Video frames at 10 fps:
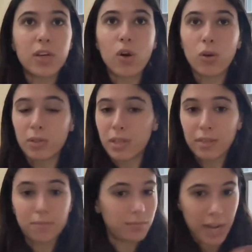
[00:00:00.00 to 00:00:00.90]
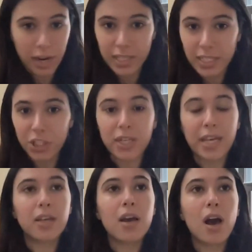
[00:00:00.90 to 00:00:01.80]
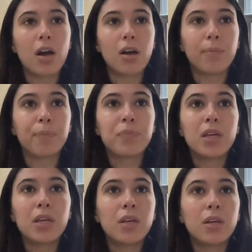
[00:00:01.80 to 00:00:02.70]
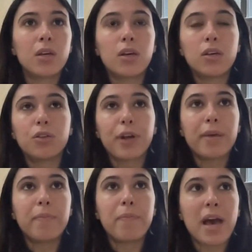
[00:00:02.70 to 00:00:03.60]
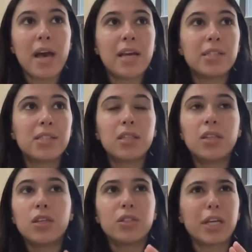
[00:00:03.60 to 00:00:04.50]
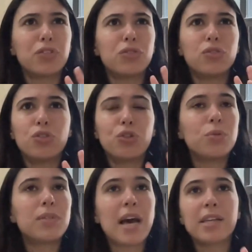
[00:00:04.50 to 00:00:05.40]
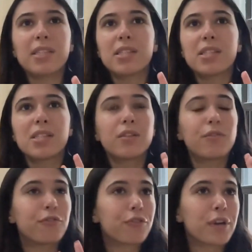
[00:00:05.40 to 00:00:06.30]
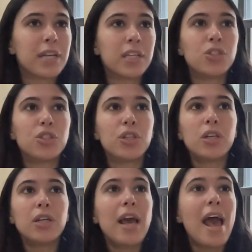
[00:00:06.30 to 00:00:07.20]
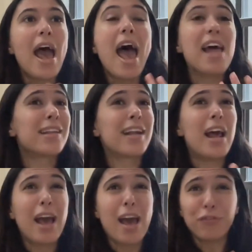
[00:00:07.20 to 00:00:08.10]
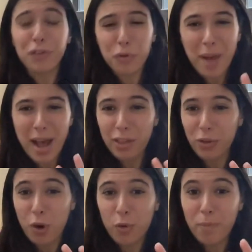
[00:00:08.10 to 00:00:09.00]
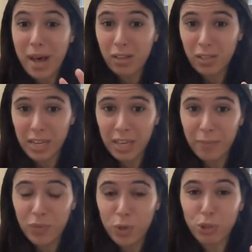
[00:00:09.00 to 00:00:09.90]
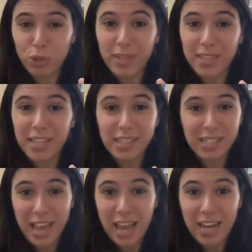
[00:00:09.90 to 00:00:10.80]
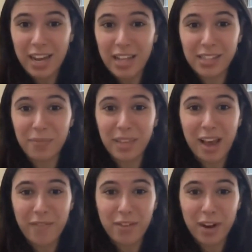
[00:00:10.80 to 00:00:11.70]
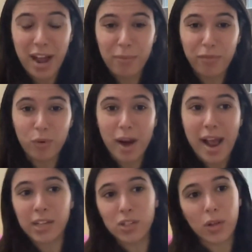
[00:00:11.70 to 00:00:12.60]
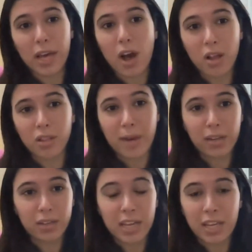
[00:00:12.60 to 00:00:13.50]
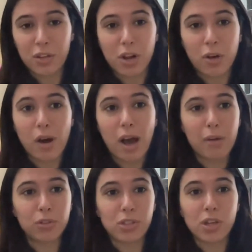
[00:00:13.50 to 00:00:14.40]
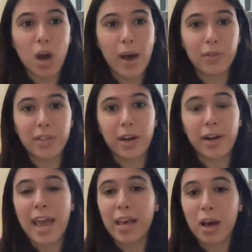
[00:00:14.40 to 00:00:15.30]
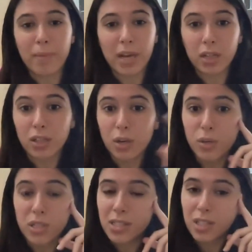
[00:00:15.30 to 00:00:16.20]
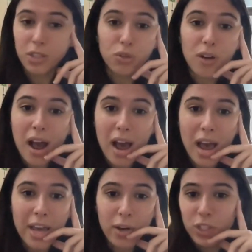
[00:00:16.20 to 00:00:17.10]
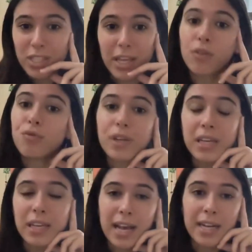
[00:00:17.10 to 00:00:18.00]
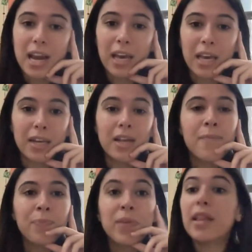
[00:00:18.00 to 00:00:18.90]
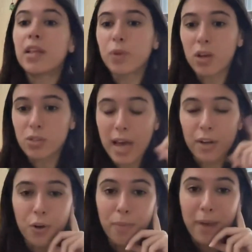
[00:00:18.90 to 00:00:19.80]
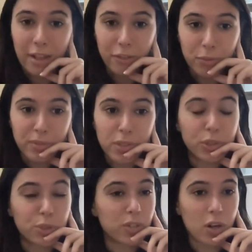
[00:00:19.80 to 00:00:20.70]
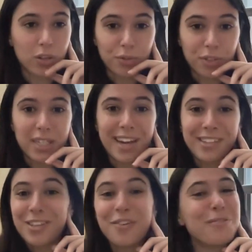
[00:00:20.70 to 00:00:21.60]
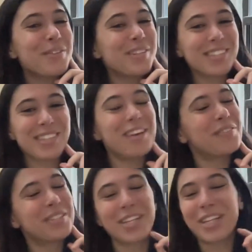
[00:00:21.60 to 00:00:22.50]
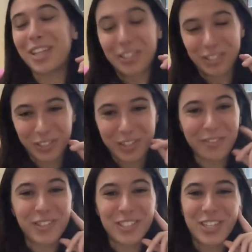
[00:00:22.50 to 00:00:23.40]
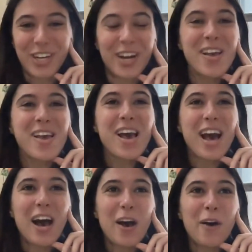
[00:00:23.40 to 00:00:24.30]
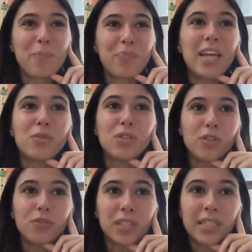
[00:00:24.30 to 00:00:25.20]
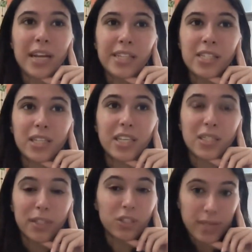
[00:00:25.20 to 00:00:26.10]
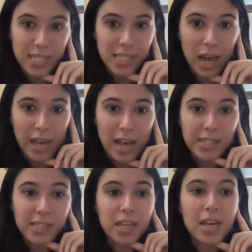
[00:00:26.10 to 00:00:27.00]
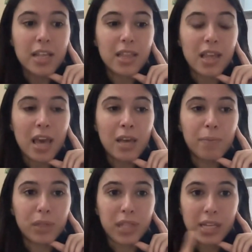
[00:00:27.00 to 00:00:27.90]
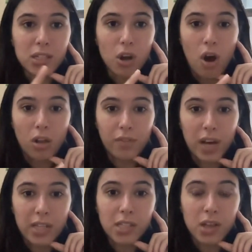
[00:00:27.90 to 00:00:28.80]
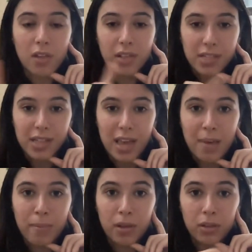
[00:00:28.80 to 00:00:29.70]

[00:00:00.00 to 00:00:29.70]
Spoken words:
cold air conditioning, great beds, like two desks, fridge, and every room had their own balcony, which was insane and something I've never had before. And so like on the balcony, I would just go out there, hang up my clothes to dry or just like read at night. And then we also had our own bathrooms, which was also really nice. So it was luxury for sure. And it was also really nice, especially with CIS, they placed all of us on the same